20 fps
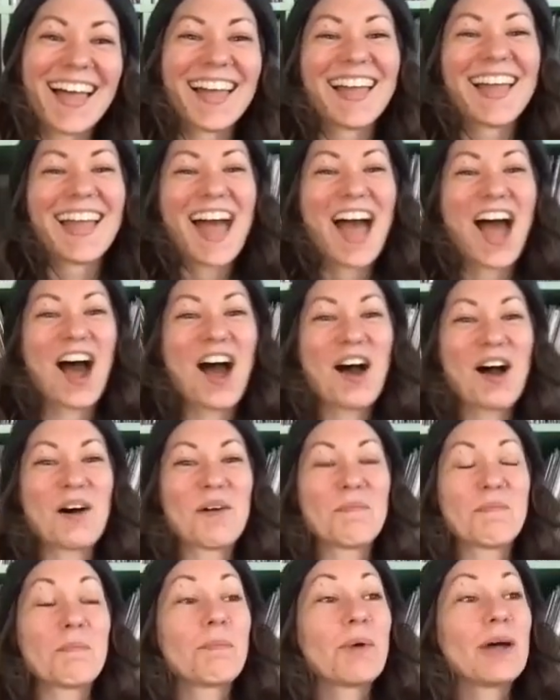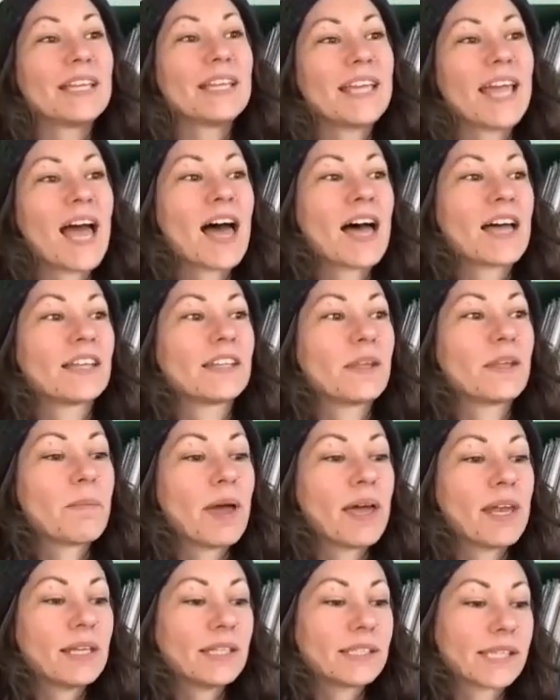yeah. Um, but yeah, the
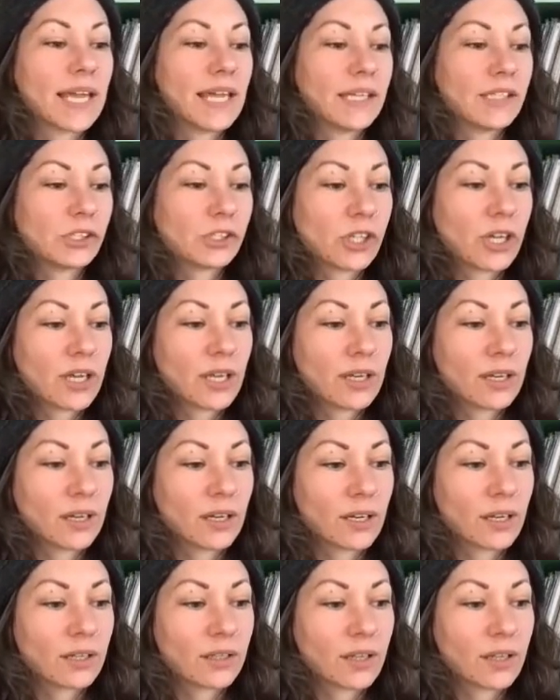meditation,